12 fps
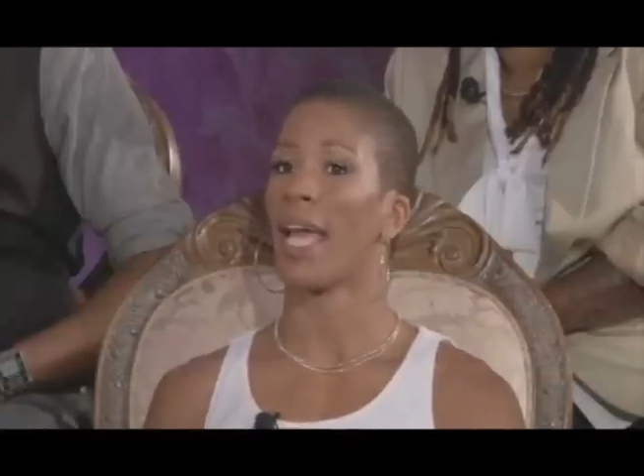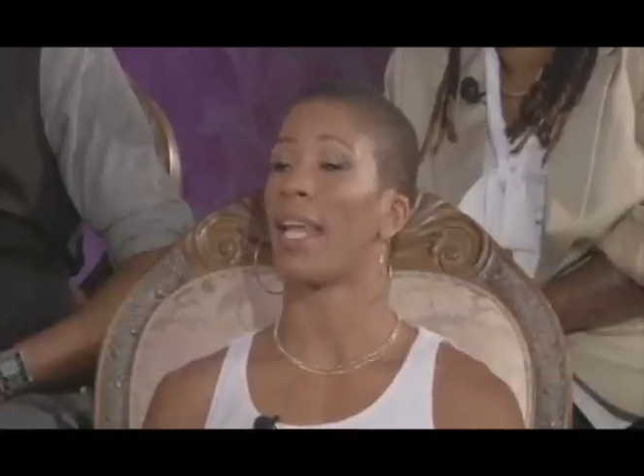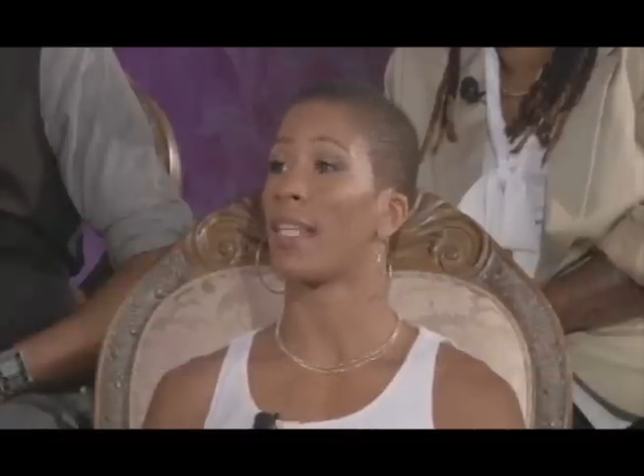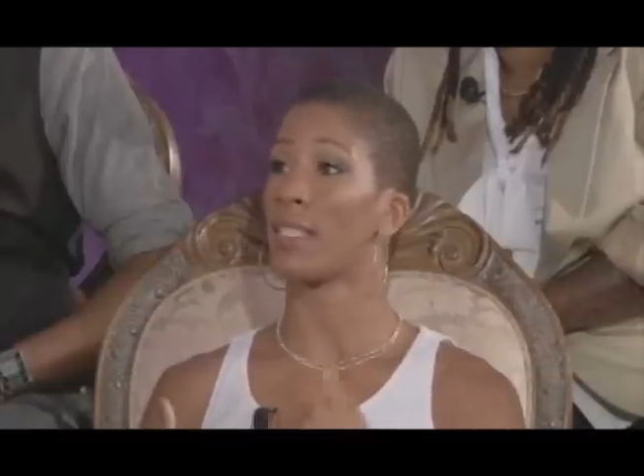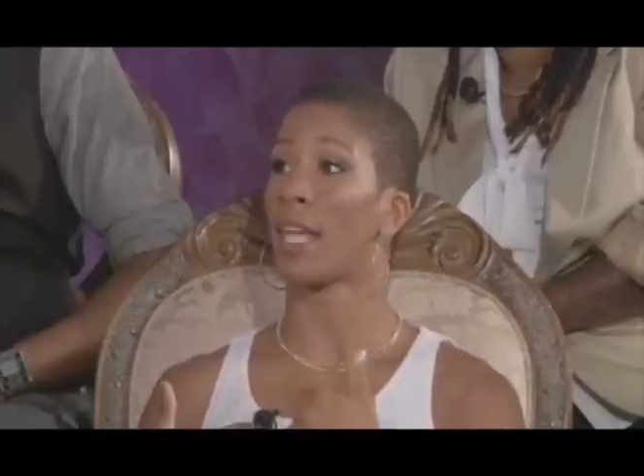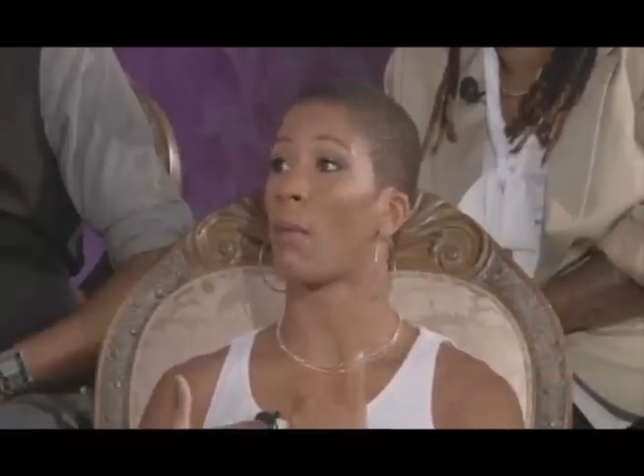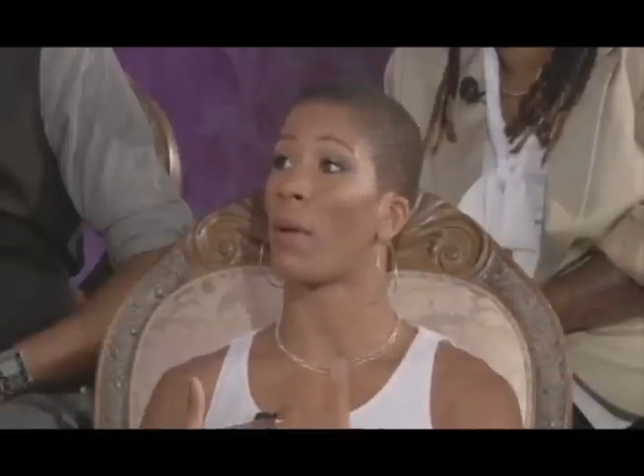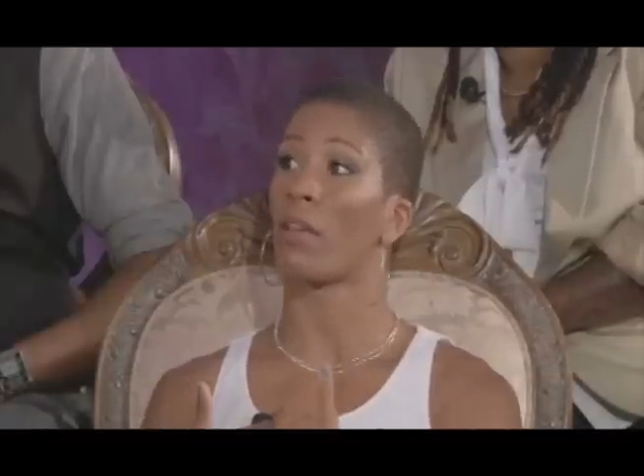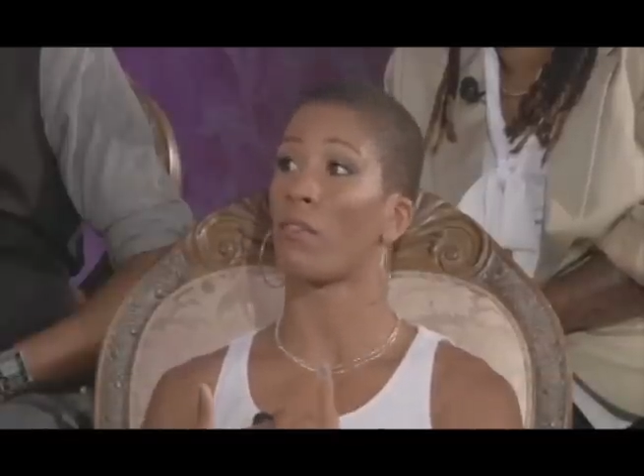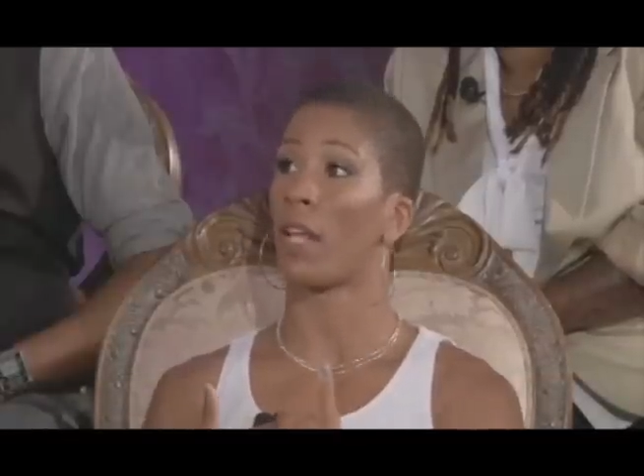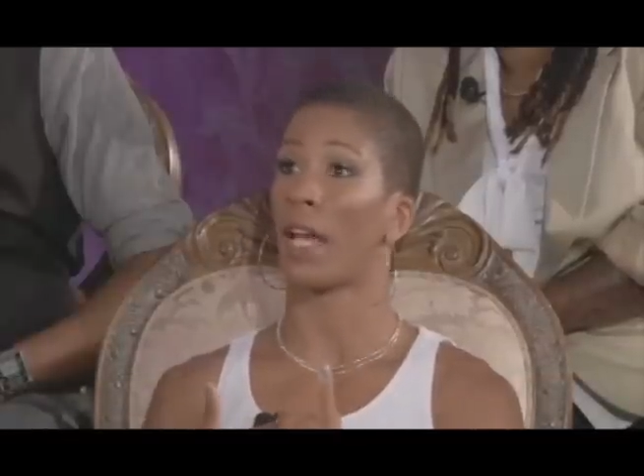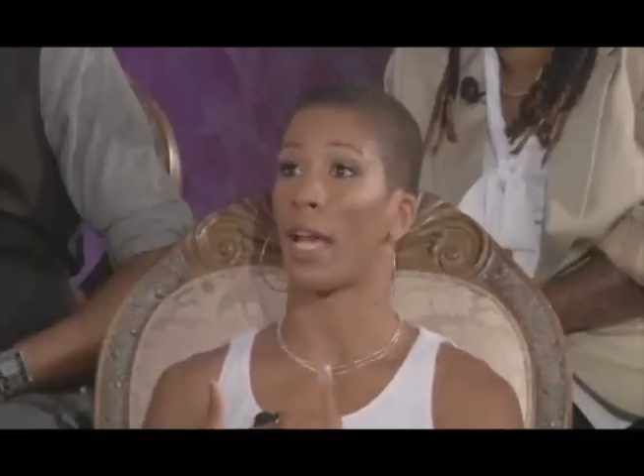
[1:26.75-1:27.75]
And at the time, I
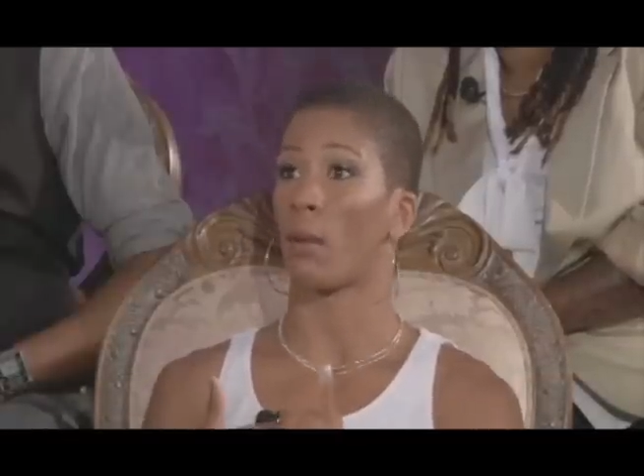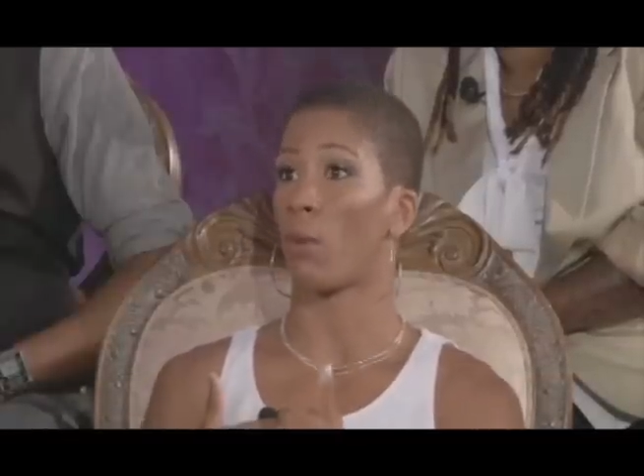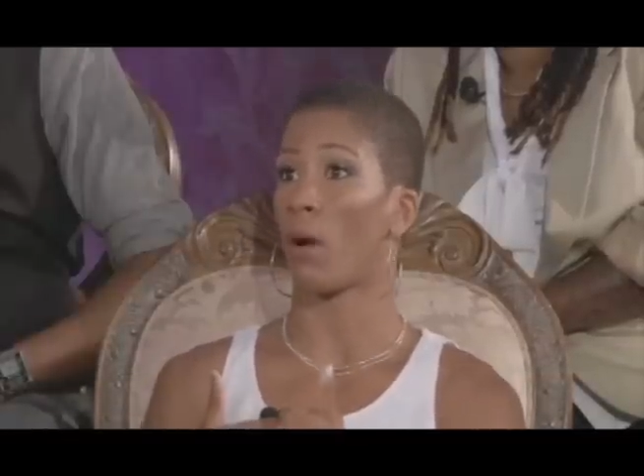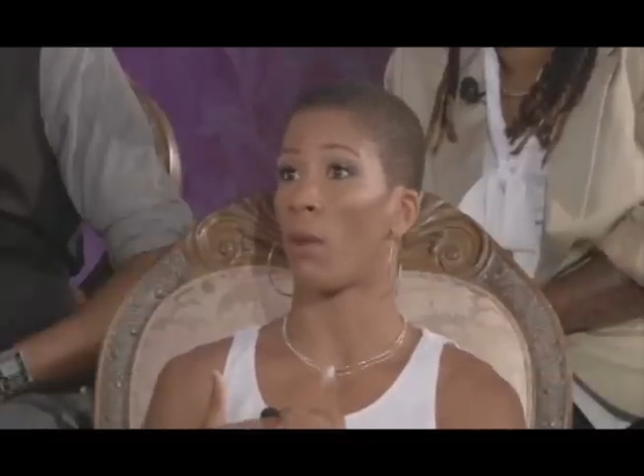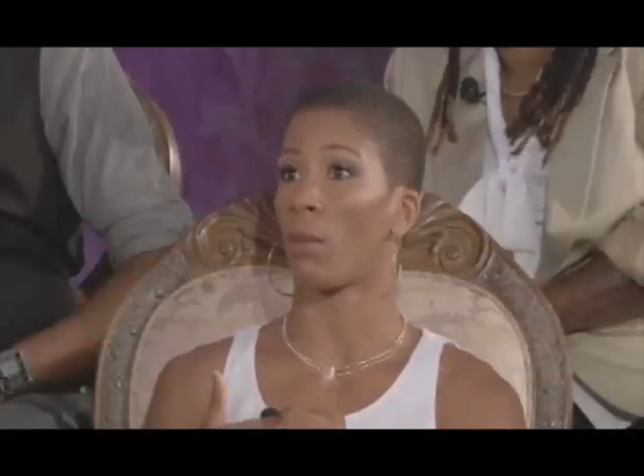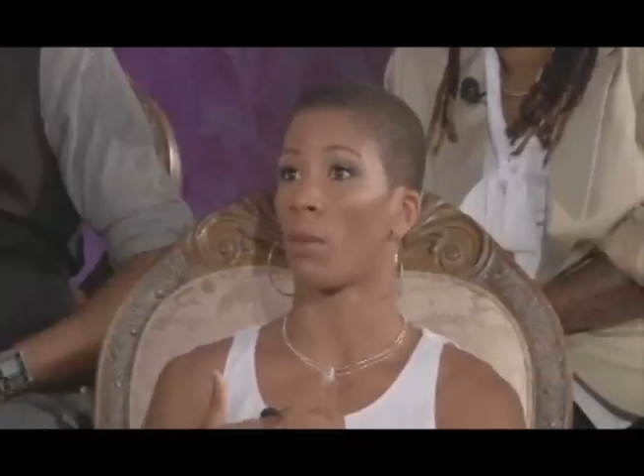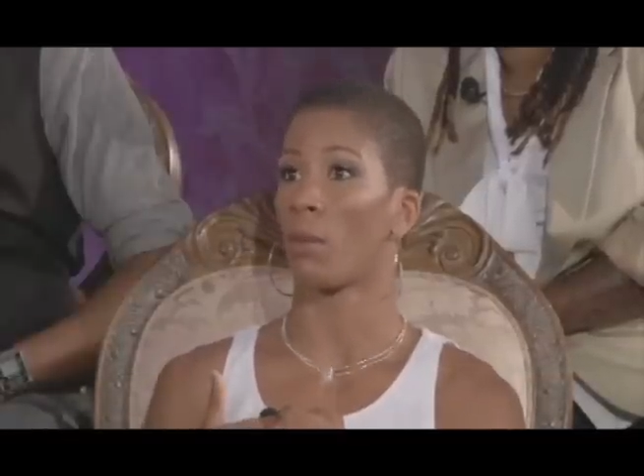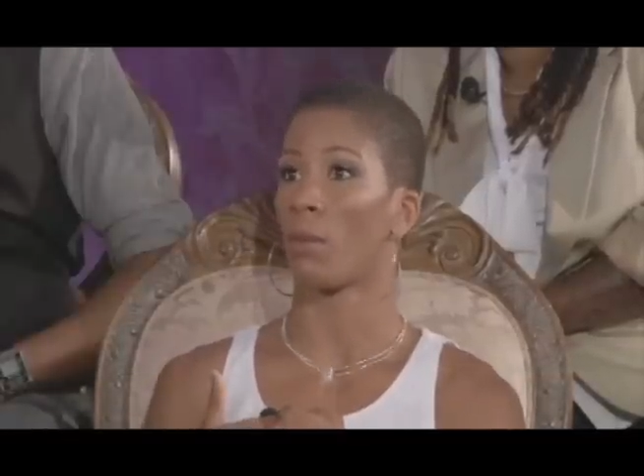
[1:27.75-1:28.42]
didn't feel like I had a problem.